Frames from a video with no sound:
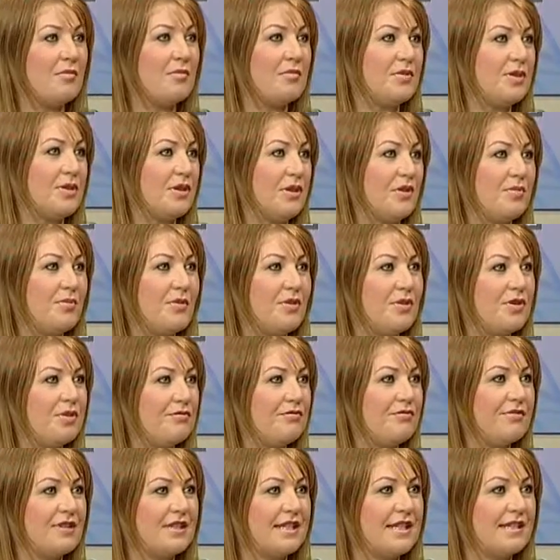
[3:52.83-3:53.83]
you know, put a
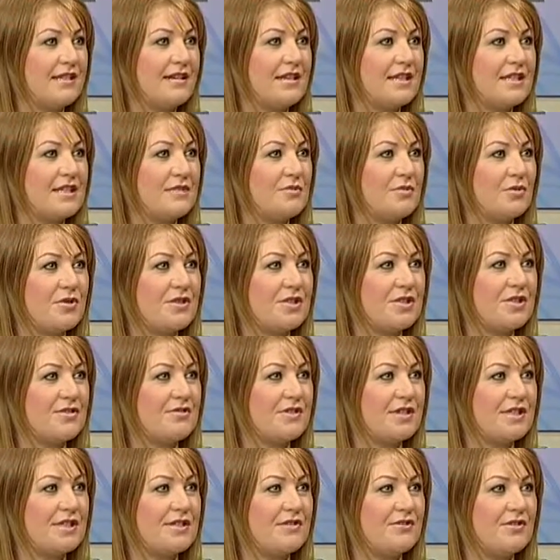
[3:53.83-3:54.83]
really nice
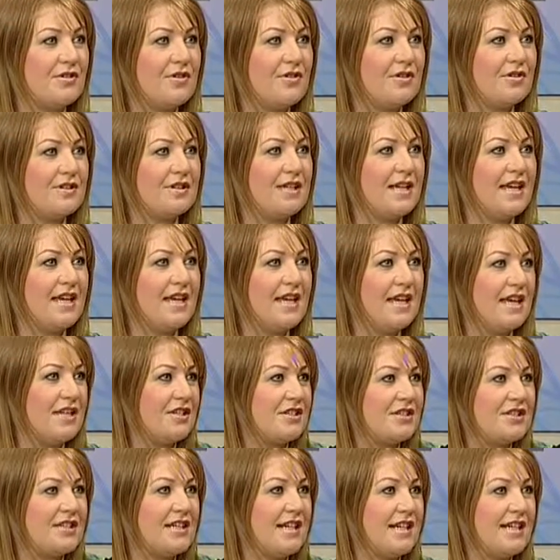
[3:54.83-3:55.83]
moisturiser on, and
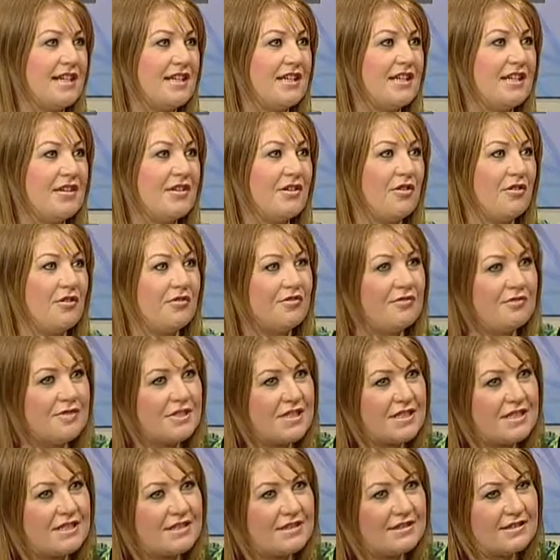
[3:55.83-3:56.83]
just take care of
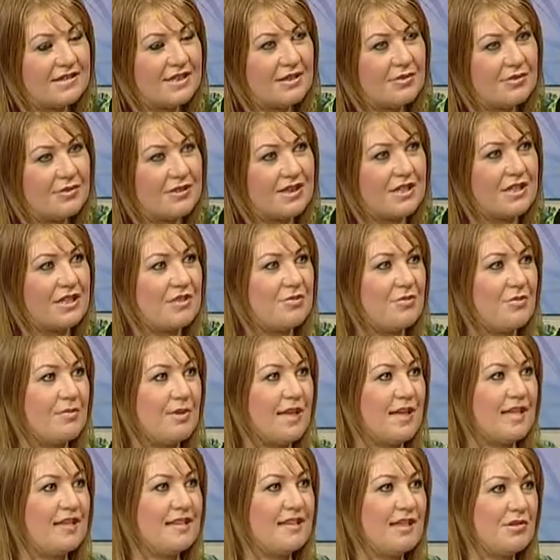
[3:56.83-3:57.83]
just little things will
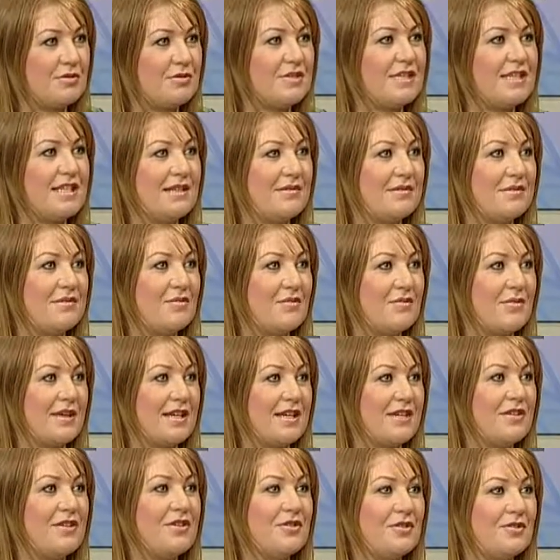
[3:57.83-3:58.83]
make little steps will
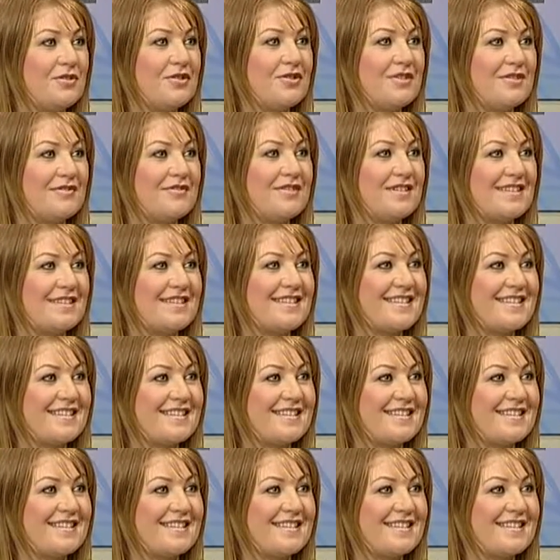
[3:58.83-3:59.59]
make a huge difference.